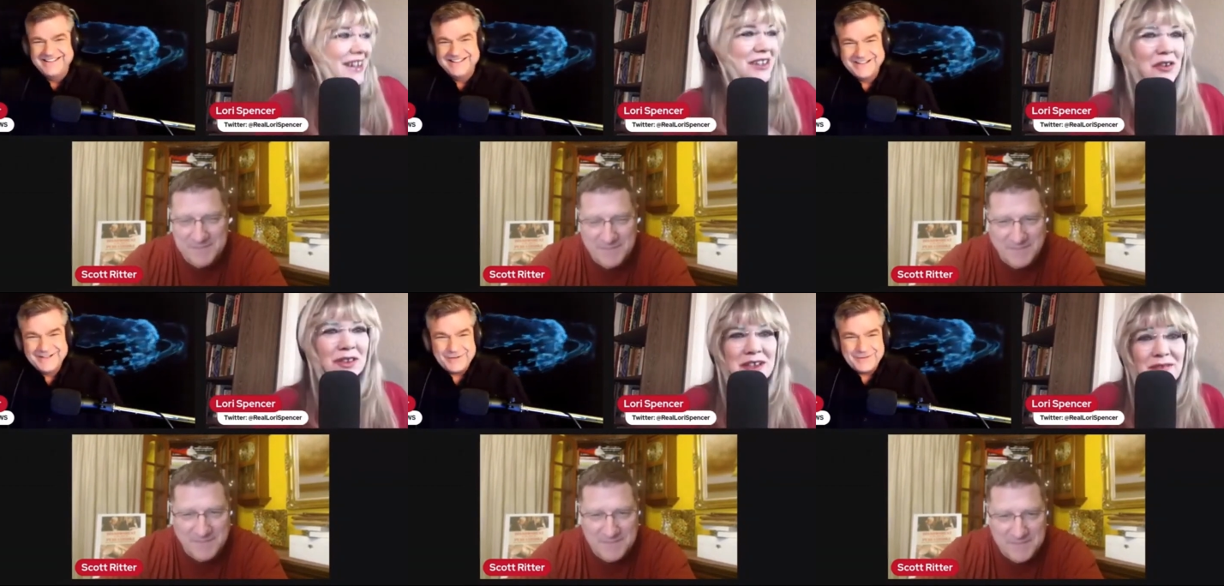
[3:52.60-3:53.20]
Speaker 1: you don't
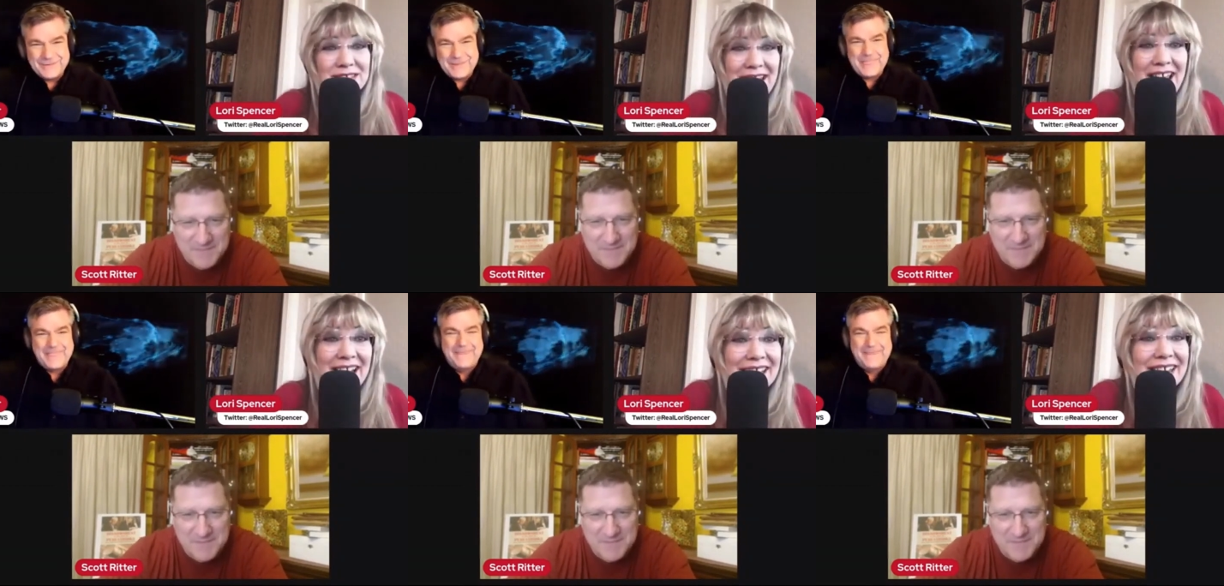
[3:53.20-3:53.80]
leave us
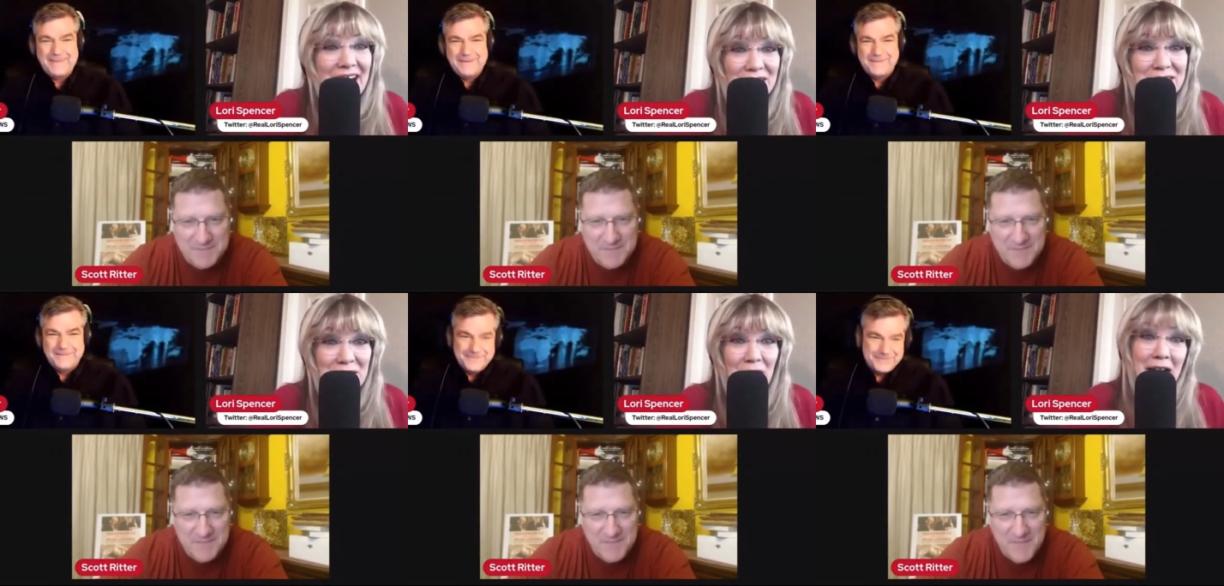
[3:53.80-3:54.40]
hanging out
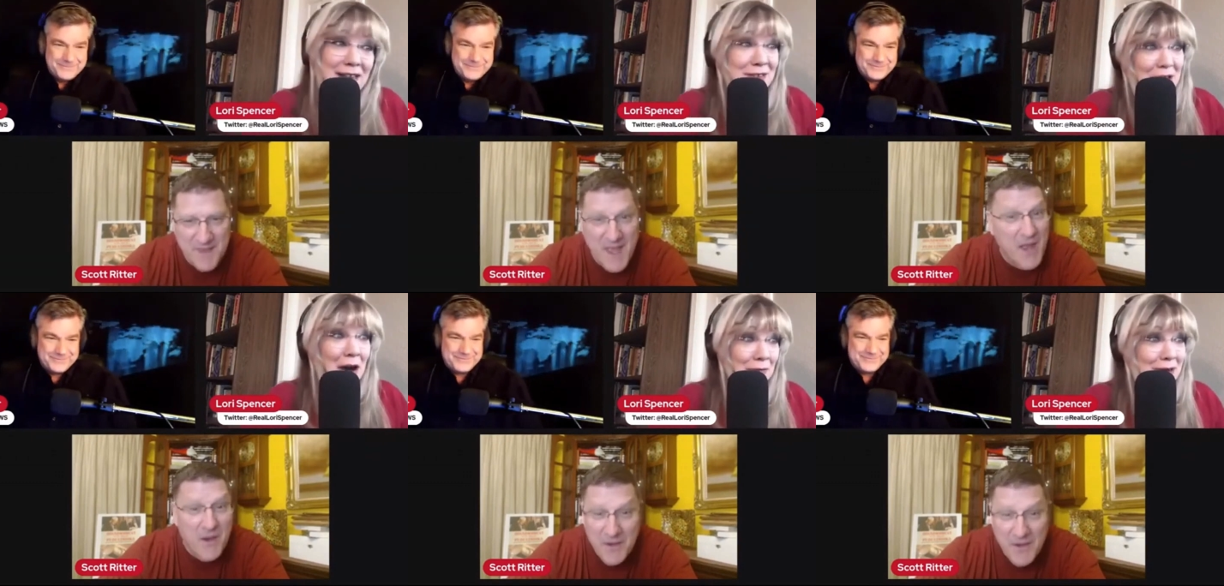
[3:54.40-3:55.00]
here. Hey,
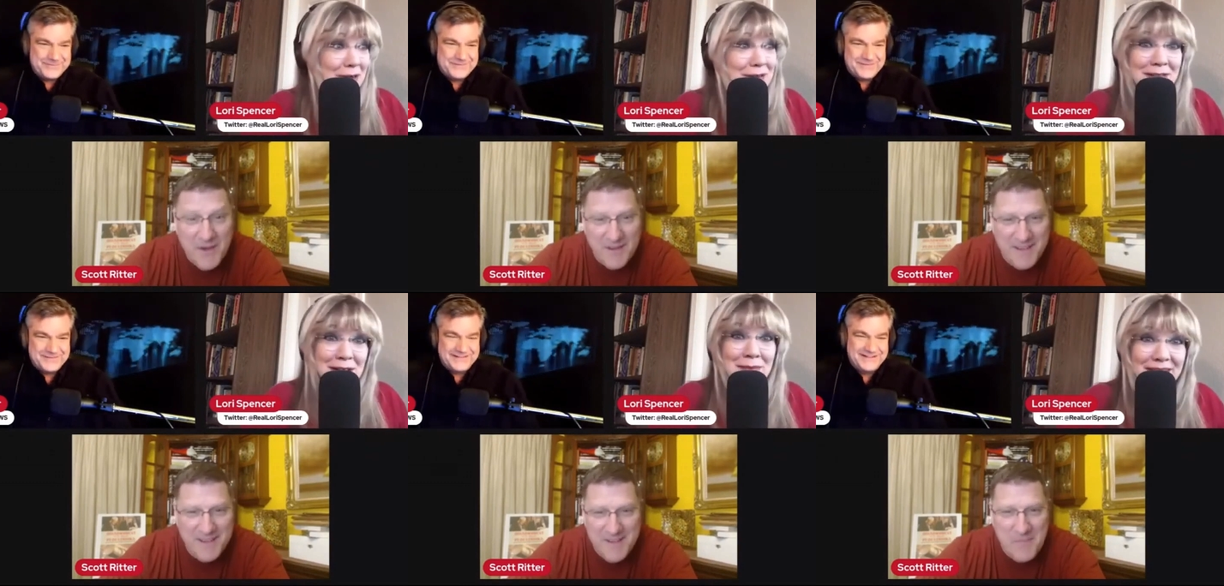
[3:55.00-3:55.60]
Scott Ritter's no,
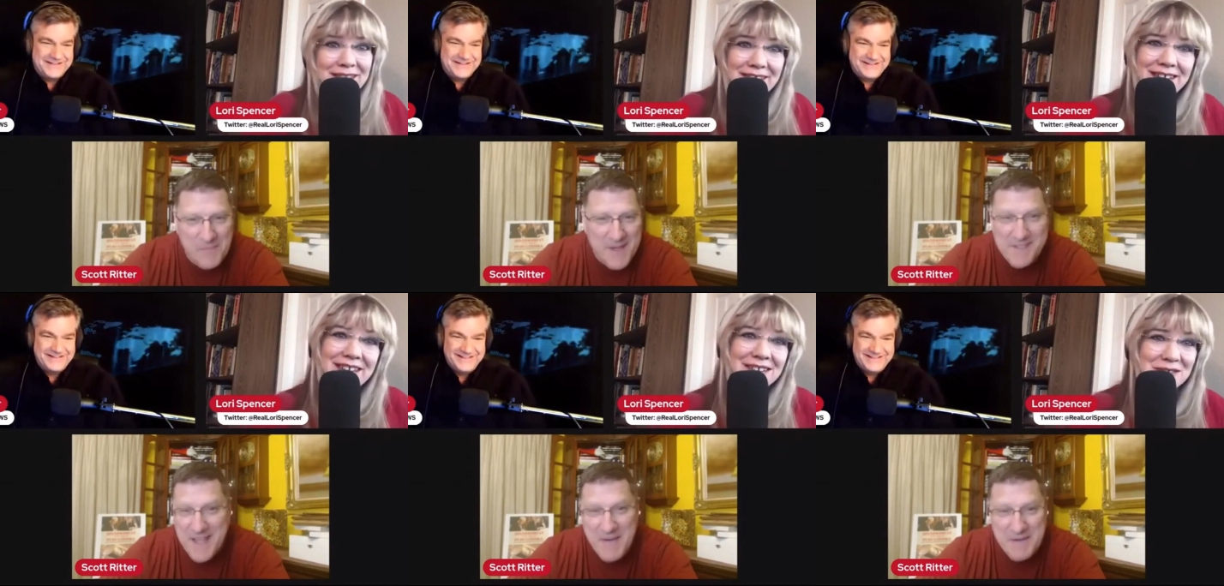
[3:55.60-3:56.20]
coming, and then he
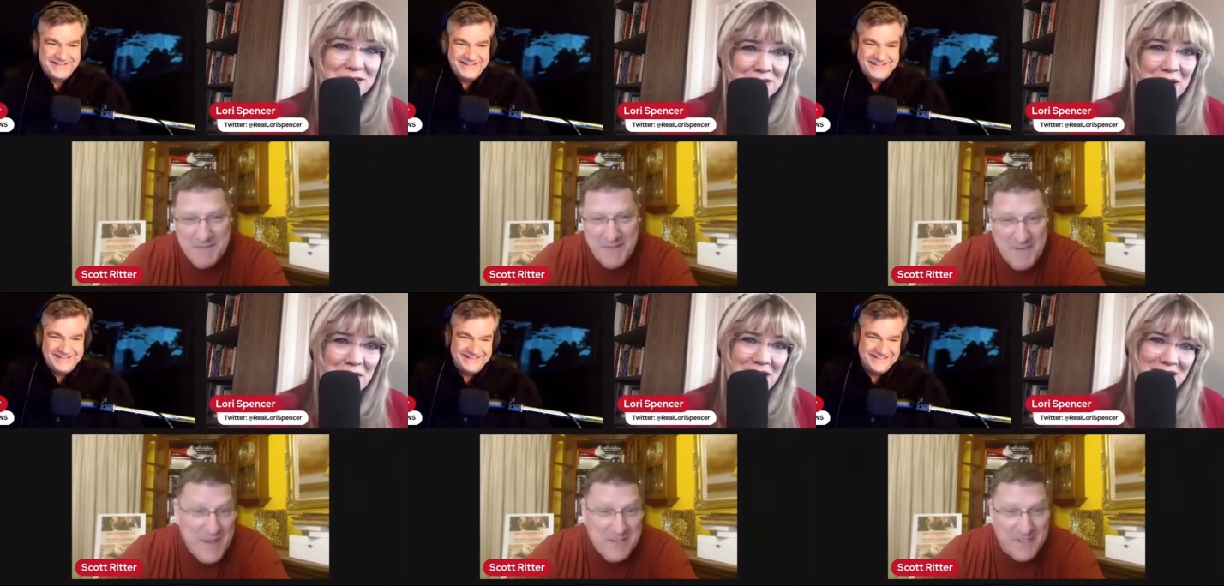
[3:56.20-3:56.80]
doesn't show
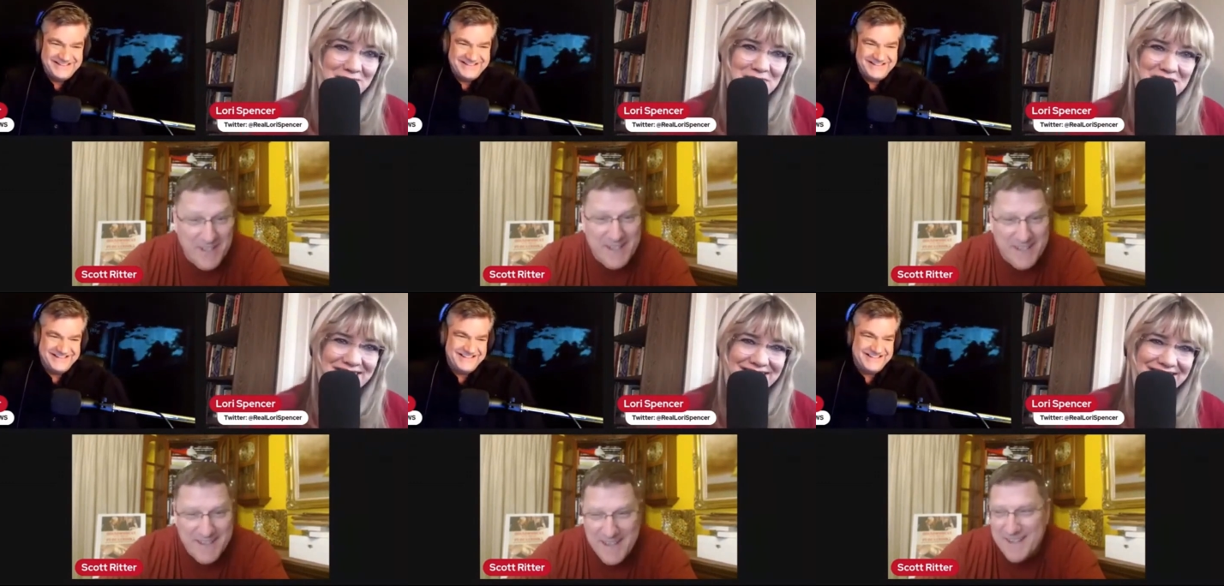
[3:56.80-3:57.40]
eventually, up.
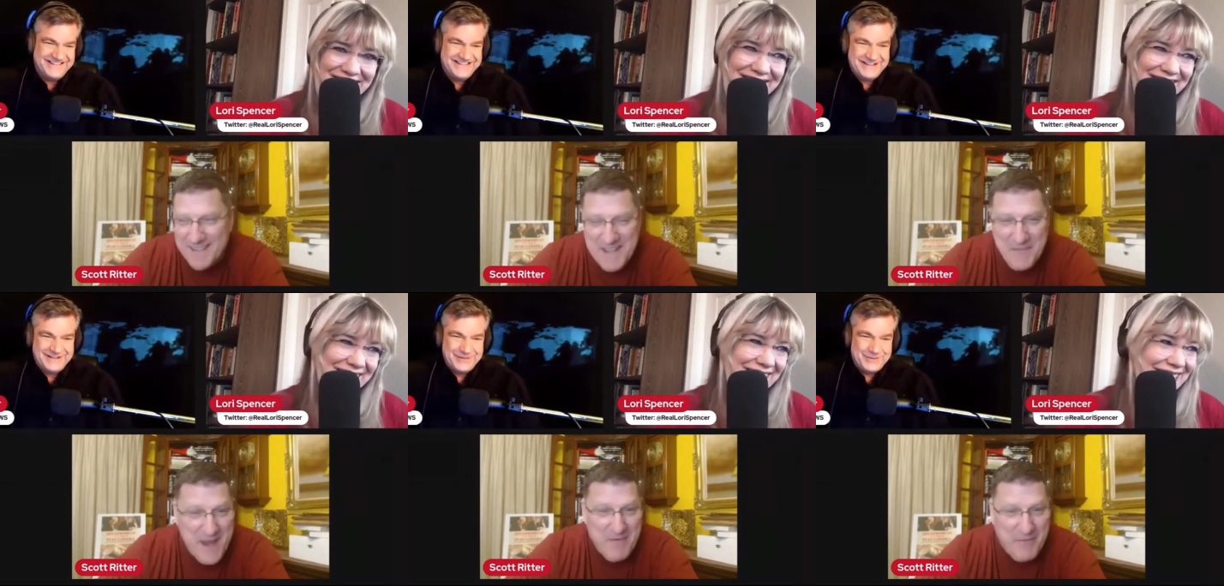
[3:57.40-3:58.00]
yeah,
Speaker 2: if
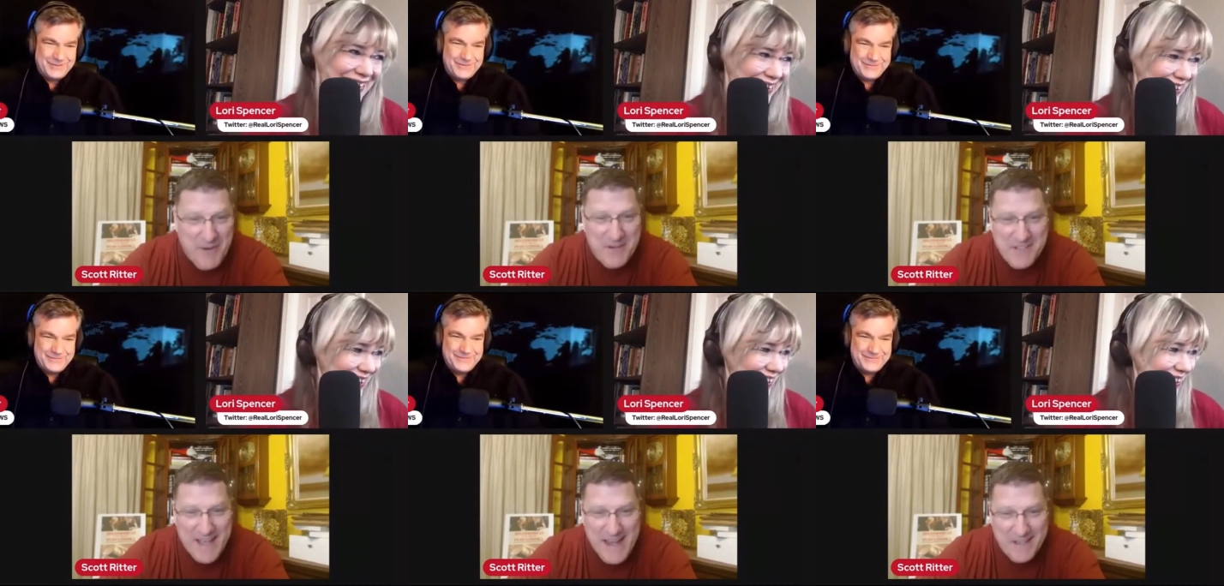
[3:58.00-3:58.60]
he ever figures
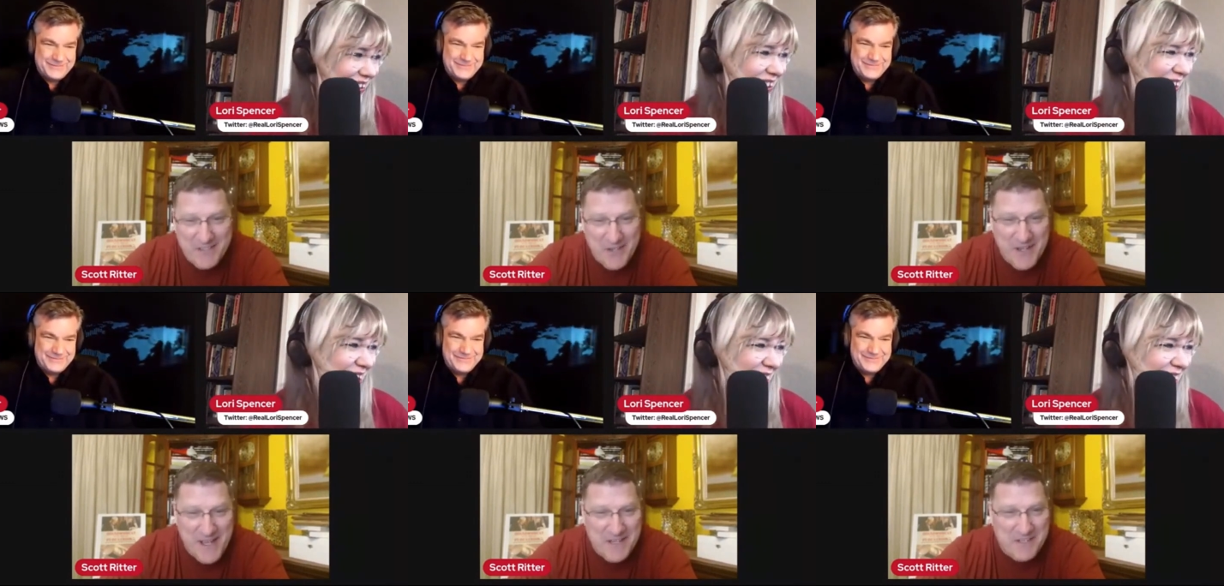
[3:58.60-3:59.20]
out how to turn
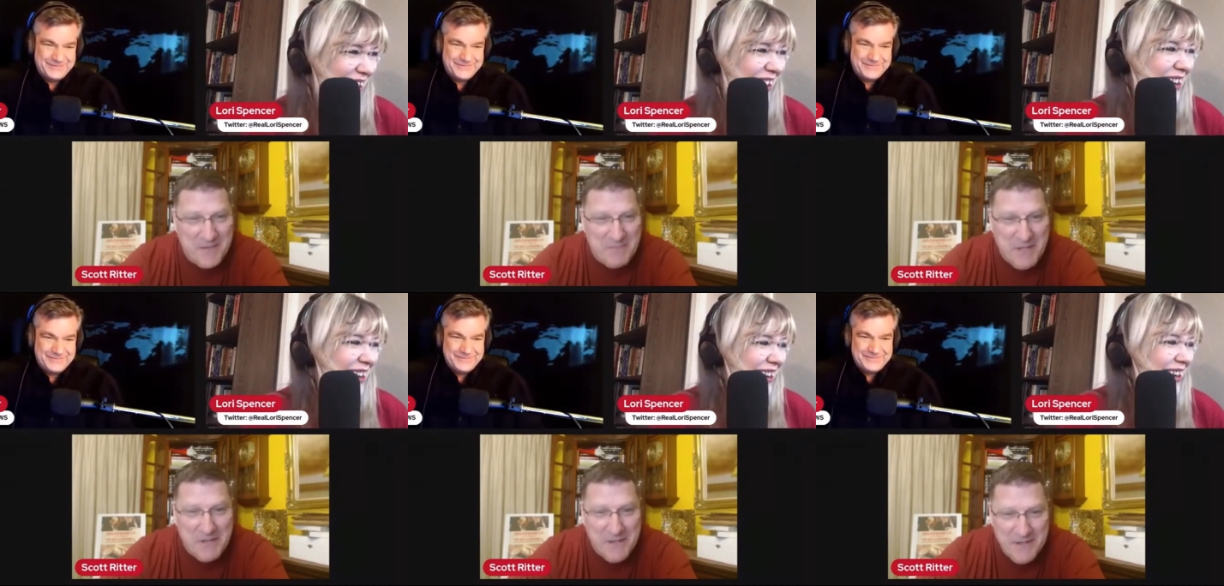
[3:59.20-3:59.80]
on his
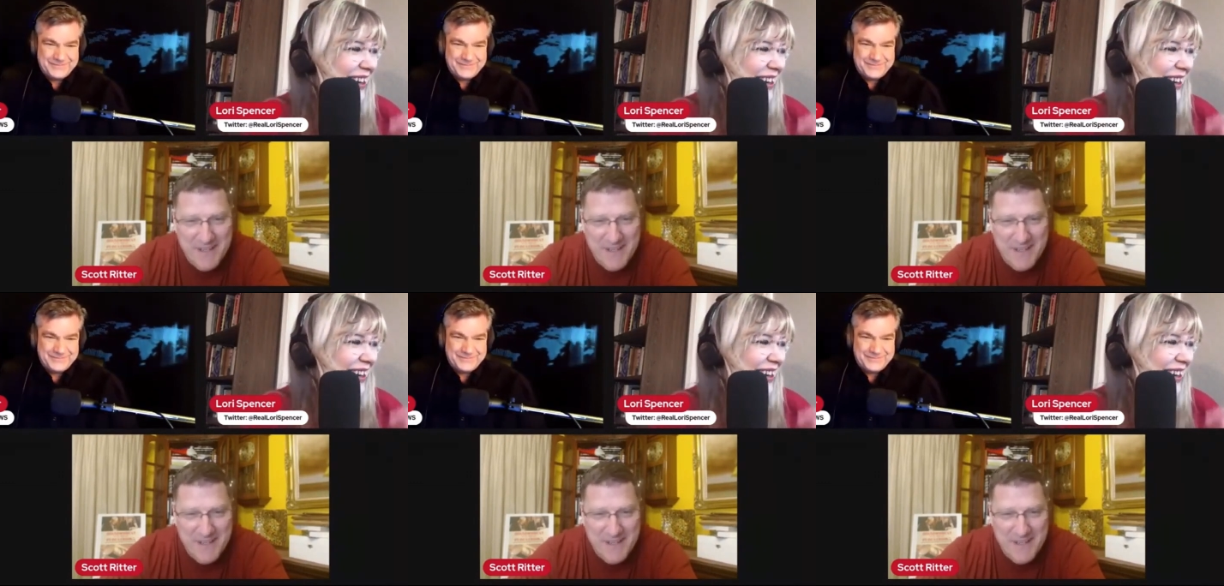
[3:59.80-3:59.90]
computer.